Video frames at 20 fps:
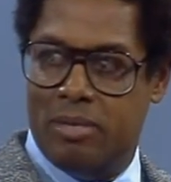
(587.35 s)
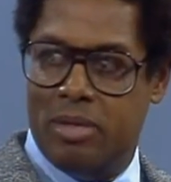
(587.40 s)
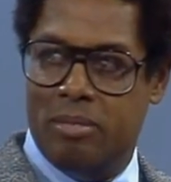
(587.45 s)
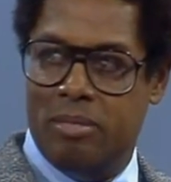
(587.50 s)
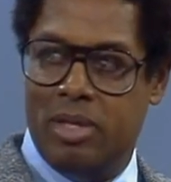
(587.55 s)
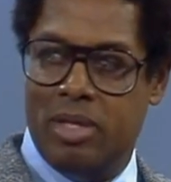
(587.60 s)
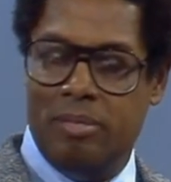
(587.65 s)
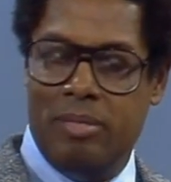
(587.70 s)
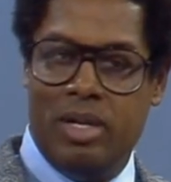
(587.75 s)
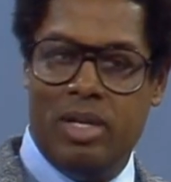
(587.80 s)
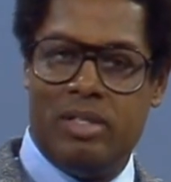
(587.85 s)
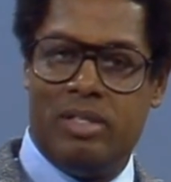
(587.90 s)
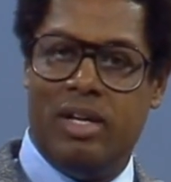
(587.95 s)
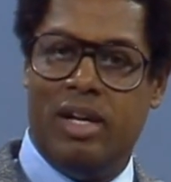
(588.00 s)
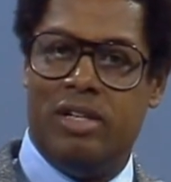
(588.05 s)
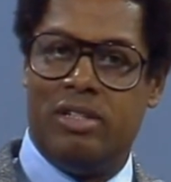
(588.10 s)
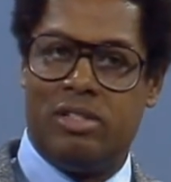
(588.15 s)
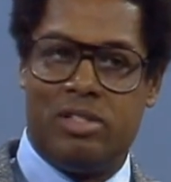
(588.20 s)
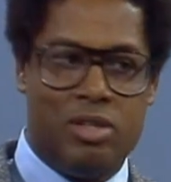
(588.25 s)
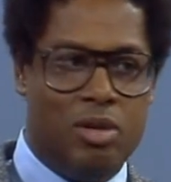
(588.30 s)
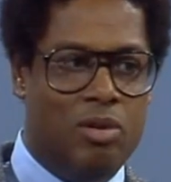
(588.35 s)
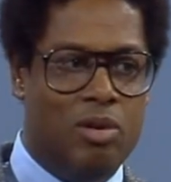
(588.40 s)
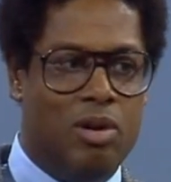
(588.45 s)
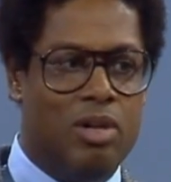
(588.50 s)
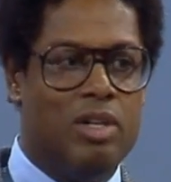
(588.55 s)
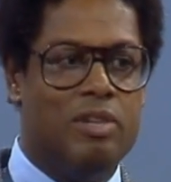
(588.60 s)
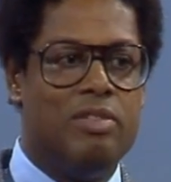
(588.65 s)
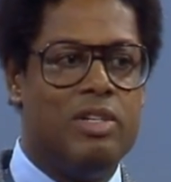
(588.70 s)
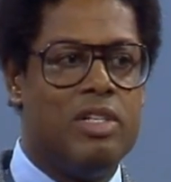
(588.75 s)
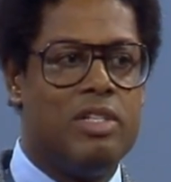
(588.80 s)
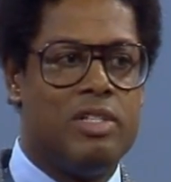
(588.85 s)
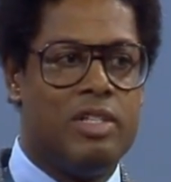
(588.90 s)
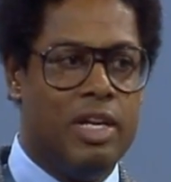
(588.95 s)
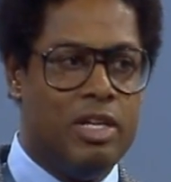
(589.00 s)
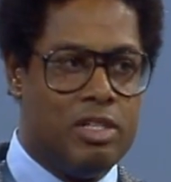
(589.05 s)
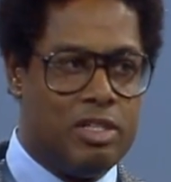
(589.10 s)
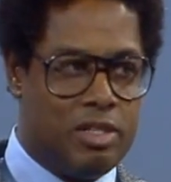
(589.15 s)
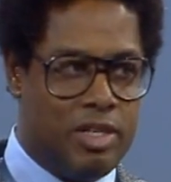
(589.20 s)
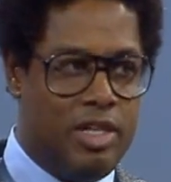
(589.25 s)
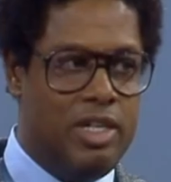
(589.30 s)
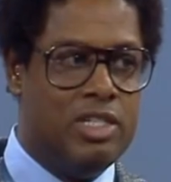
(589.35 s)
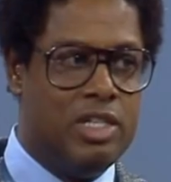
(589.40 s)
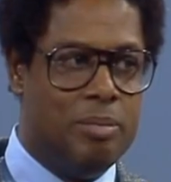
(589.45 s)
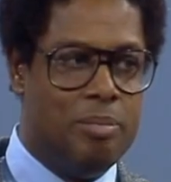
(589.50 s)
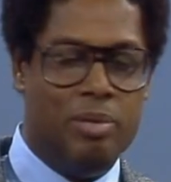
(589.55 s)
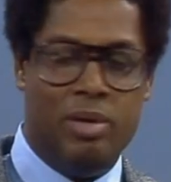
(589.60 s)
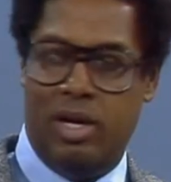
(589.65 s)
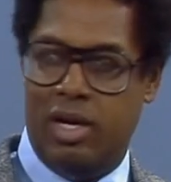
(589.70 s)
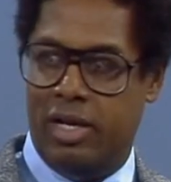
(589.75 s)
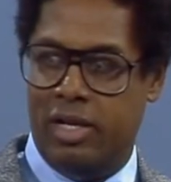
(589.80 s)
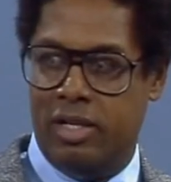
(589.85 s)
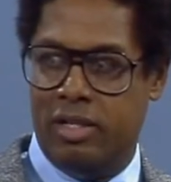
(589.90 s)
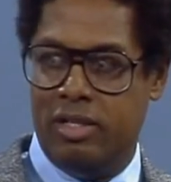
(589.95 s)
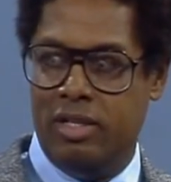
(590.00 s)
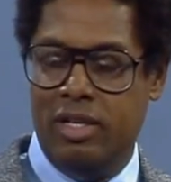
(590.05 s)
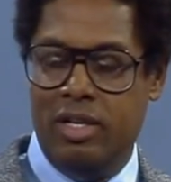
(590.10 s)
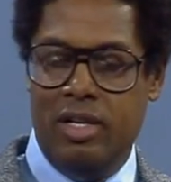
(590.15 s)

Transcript: The minute they saw all of this, they seized upon it.